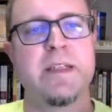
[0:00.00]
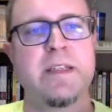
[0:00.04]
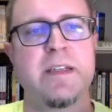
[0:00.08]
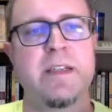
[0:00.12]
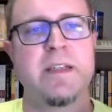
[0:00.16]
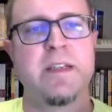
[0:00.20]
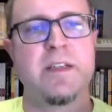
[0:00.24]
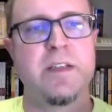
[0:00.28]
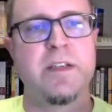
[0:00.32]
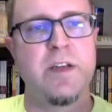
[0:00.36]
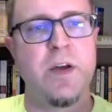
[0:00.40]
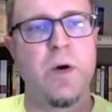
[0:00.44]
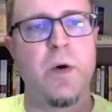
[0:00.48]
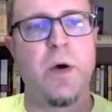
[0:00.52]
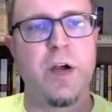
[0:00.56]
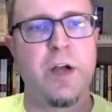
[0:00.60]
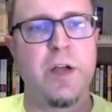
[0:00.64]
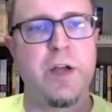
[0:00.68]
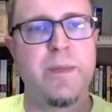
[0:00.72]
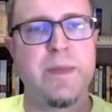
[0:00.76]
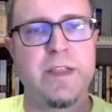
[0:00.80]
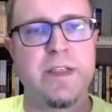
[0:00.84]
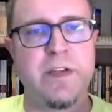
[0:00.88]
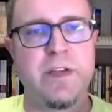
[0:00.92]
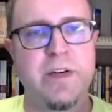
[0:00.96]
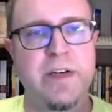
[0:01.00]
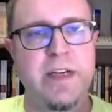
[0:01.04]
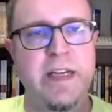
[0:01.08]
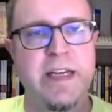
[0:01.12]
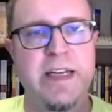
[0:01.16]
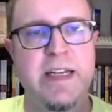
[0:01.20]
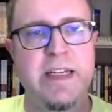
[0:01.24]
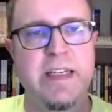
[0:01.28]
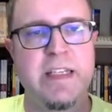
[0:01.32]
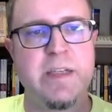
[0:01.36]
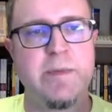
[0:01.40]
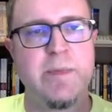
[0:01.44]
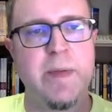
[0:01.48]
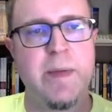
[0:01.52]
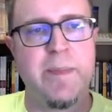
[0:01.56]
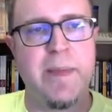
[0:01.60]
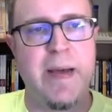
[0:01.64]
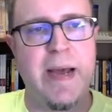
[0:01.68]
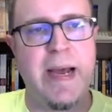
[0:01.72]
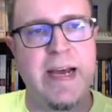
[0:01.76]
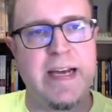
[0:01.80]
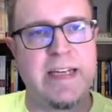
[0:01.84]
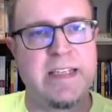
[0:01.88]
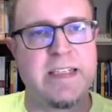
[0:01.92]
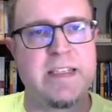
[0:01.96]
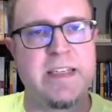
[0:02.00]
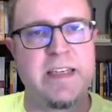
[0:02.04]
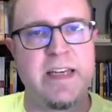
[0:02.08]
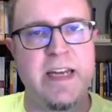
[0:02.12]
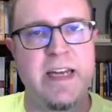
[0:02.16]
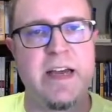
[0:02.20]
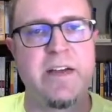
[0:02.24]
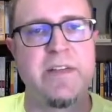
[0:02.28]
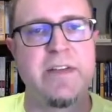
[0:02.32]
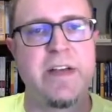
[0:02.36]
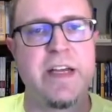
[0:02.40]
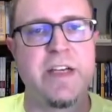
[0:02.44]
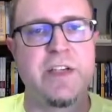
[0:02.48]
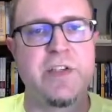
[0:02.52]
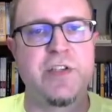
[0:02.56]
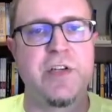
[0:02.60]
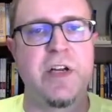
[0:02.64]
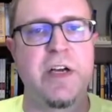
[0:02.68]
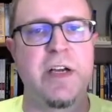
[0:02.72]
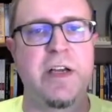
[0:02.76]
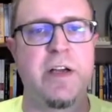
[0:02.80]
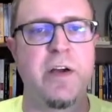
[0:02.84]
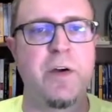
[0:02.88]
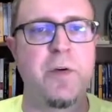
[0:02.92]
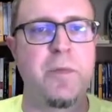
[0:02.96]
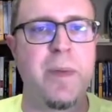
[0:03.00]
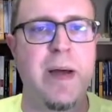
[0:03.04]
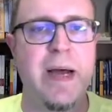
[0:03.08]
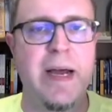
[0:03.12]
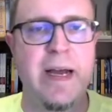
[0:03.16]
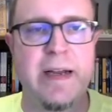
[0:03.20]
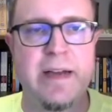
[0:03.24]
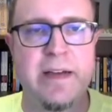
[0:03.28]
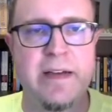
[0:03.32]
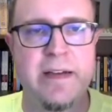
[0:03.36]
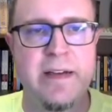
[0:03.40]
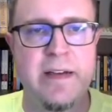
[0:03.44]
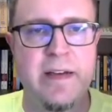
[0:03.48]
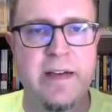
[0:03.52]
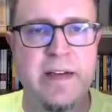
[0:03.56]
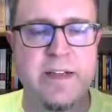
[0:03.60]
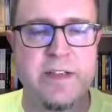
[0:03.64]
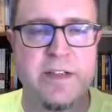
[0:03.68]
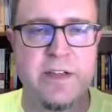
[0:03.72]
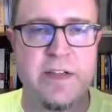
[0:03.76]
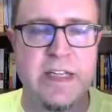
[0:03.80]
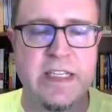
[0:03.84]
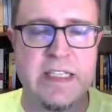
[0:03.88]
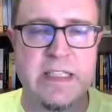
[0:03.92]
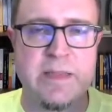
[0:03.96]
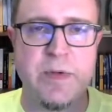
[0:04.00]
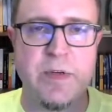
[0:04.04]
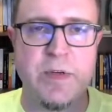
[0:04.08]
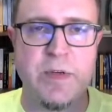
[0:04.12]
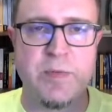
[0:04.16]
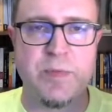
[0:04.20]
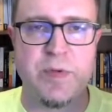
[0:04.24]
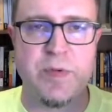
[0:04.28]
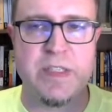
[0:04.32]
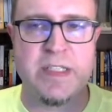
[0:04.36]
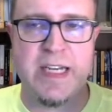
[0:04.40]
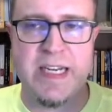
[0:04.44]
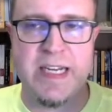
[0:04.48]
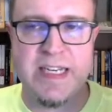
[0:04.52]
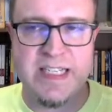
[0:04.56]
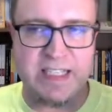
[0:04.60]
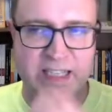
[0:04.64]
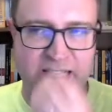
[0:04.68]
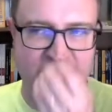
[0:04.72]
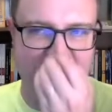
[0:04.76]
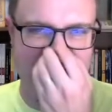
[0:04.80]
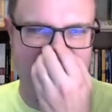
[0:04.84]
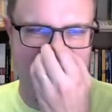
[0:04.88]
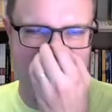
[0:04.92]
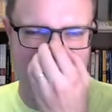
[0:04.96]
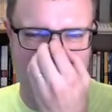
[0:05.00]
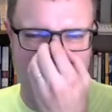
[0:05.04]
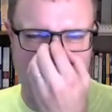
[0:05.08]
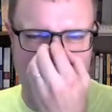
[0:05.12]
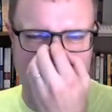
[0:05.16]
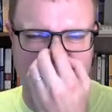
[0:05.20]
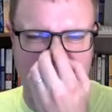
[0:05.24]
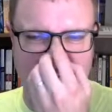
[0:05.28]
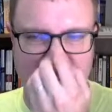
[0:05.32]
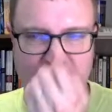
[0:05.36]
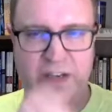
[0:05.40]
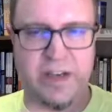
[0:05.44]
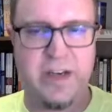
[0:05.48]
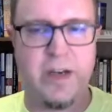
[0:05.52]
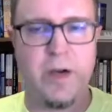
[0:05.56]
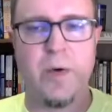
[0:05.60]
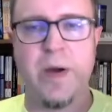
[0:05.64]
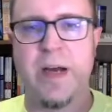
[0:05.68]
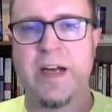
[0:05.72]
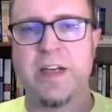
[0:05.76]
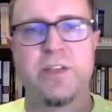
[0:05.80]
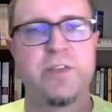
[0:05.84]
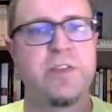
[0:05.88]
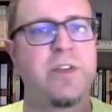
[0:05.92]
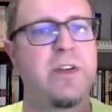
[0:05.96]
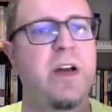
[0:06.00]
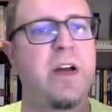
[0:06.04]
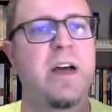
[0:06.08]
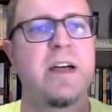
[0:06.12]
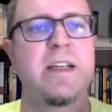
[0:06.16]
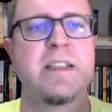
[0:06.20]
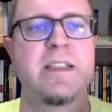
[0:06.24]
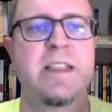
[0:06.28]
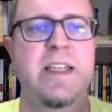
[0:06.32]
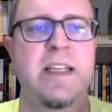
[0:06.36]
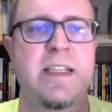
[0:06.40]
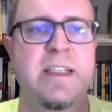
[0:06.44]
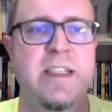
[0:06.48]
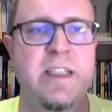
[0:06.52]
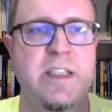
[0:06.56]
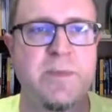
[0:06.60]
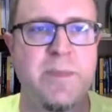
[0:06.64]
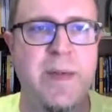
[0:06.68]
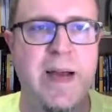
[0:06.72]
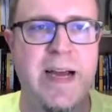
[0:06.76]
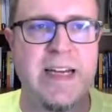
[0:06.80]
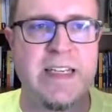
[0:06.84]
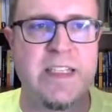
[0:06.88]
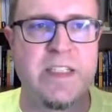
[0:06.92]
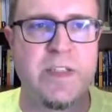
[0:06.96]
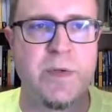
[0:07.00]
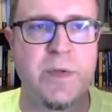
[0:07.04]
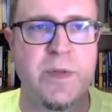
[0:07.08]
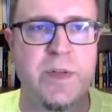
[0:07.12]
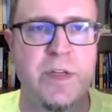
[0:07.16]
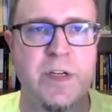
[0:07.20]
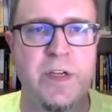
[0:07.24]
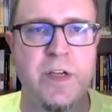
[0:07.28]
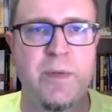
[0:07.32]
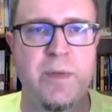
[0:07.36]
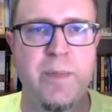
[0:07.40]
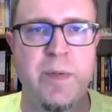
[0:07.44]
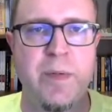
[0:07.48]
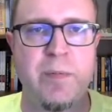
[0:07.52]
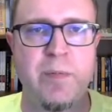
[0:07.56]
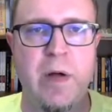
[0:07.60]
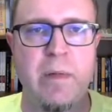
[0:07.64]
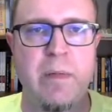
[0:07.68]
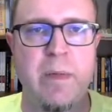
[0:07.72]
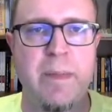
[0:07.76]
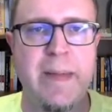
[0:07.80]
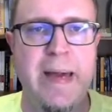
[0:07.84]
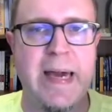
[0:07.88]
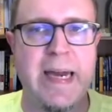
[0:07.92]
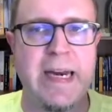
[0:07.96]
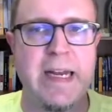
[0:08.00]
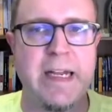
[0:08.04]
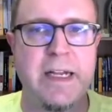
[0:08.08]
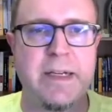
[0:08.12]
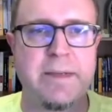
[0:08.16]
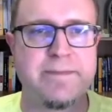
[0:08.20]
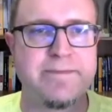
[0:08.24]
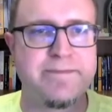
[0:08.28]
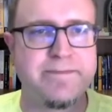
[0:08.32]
because no arguments are needed to be passed to navigation.goback. So that's the most precise thing, is to ensure that no extra nonsense is passed to it that could be problematic.